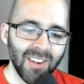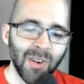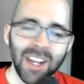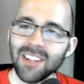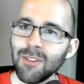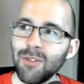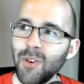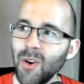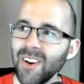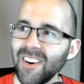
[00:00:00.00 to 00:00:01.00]
We get to
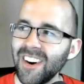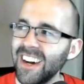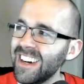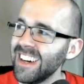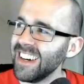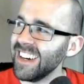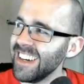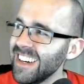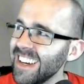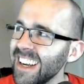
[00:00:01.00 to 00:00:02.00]
FOIL.
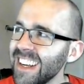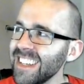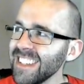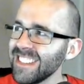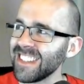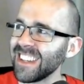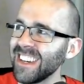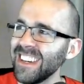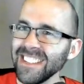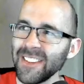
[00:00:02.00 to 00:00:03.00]
This is
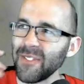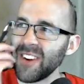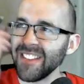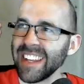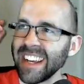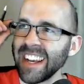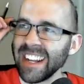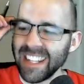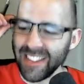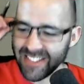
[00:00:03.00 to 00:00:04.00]
a problem that kind
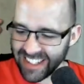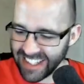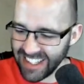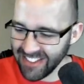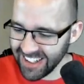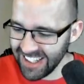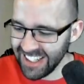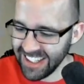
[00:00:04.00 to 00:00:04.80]
of keeps on giving.